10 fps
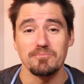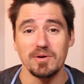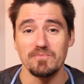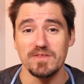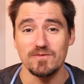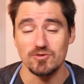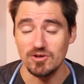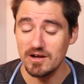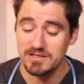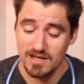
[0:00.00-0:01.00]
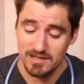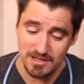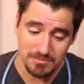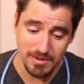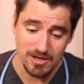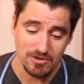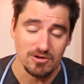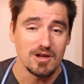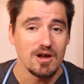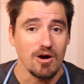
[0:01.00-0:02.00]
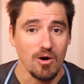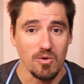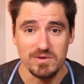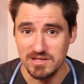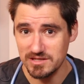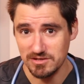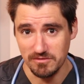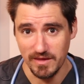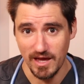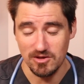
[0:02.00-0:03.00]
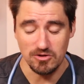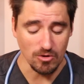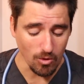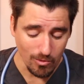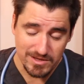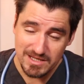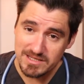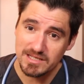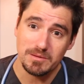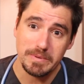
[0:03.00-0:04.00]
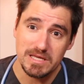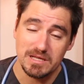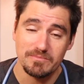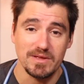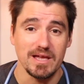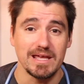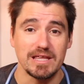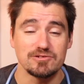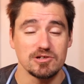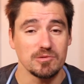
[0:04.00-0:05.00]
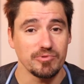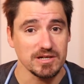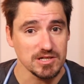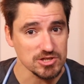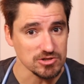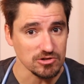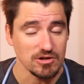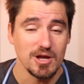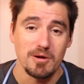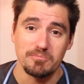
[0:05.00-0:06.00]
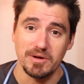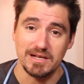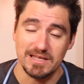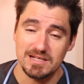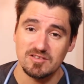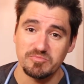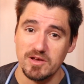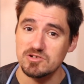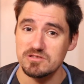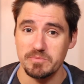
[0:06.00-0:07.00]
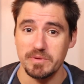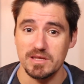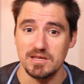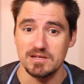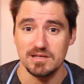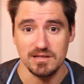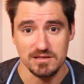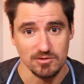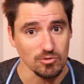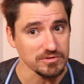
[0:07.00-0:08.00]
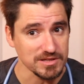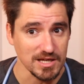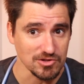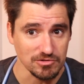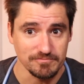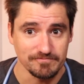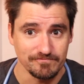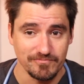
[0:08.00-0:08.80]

But if your dog's not getting better, always consider that. You can always get a second opinion and a general practitioner, but getting a specialist opinion is the gold standard.